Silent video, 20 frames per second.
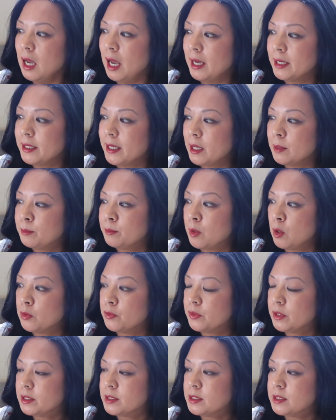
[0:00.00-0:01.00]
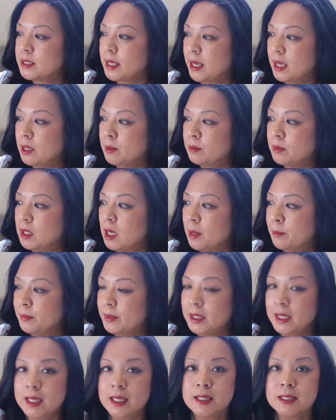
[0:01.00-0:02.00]
again, both the same
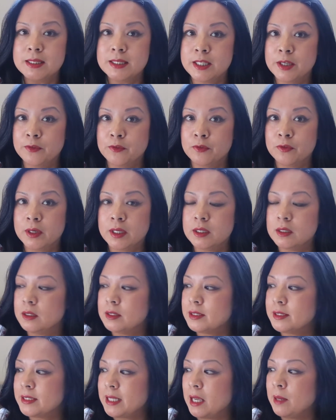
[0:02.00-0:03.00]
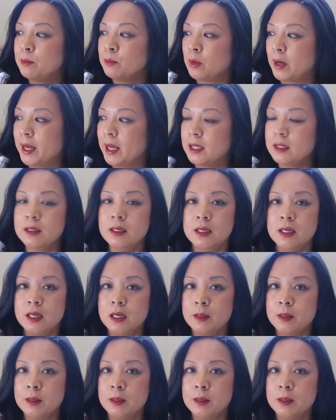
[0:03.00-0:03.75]
company, different, same brand,